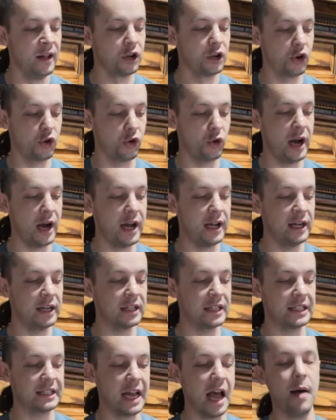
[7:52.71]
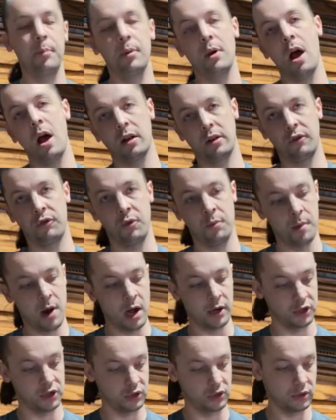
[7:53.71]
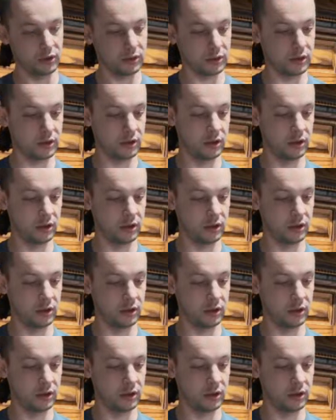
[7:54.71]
creating stat blocks for monsters.